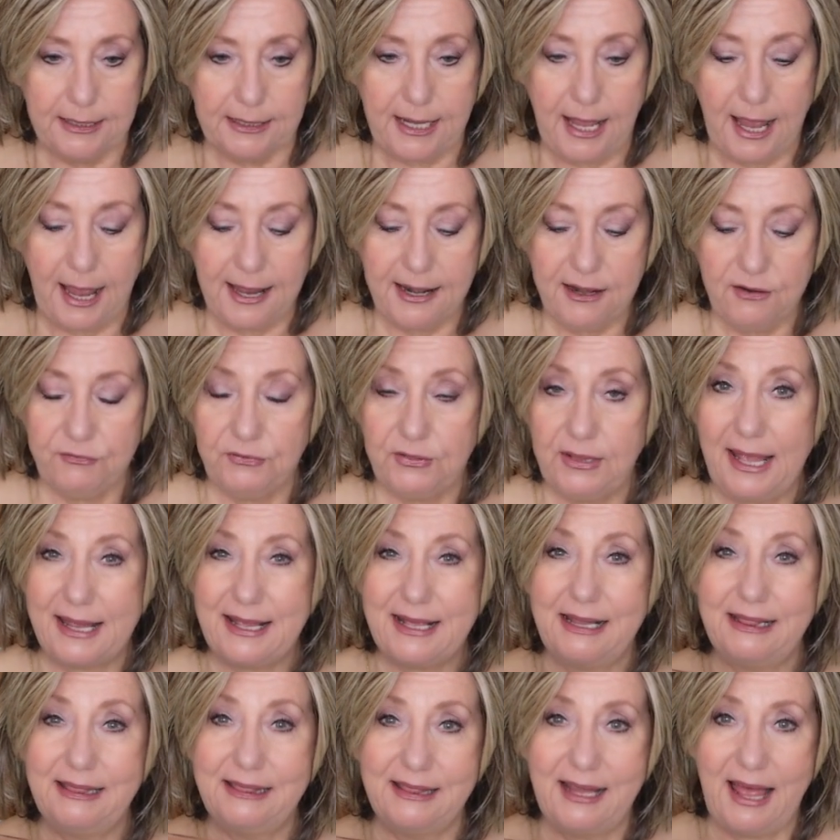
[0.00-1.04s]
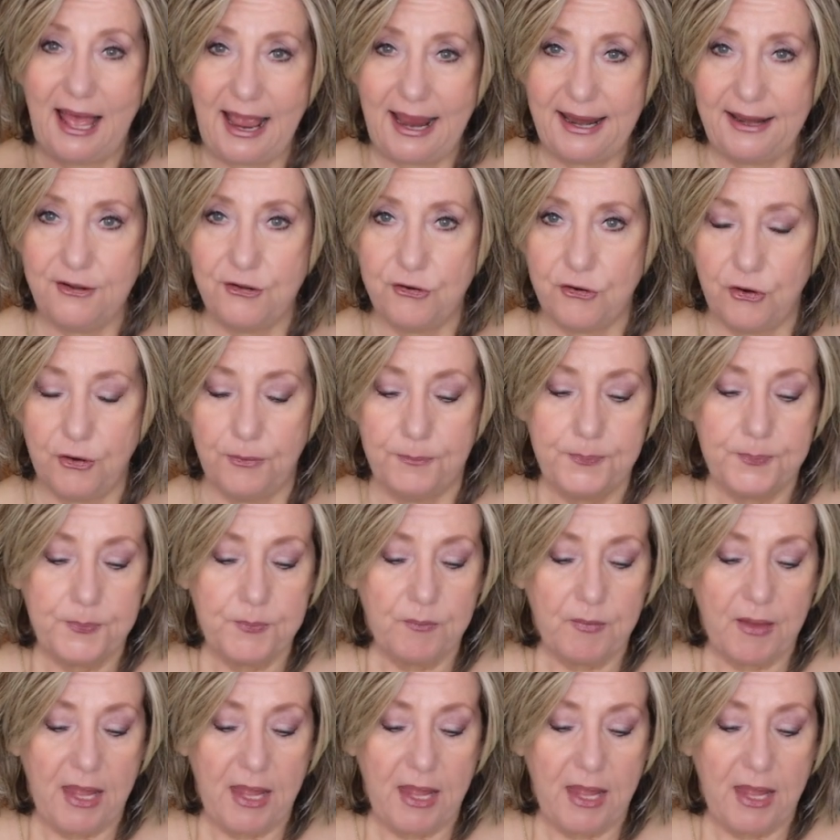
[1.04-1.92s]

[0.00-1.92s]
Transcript: kind of like a liner,